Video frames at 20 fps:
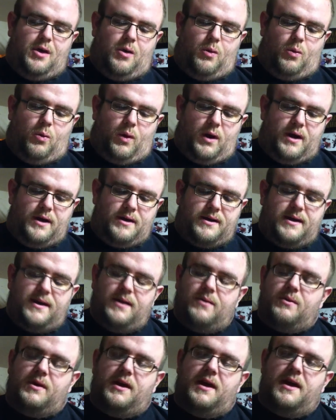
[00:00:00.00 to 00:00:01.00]
Why
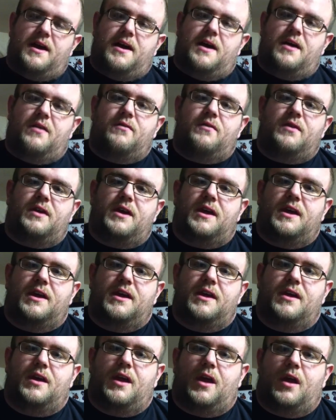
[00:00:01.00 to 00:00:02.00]
can't we have
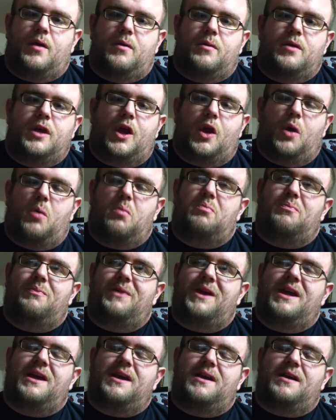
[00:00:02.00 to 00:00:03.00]
a
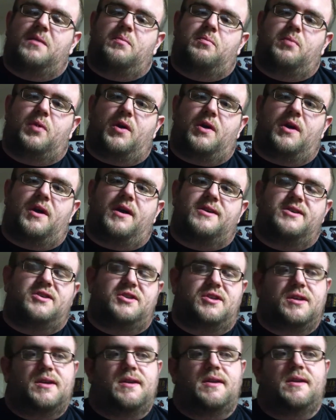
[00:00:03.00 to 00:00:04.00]
big
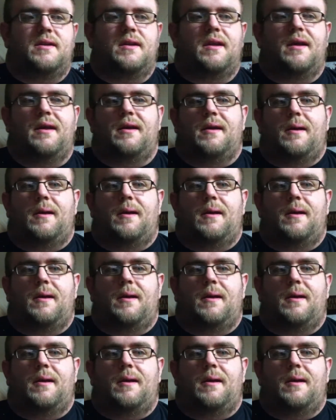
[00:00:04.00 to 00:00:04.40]
production,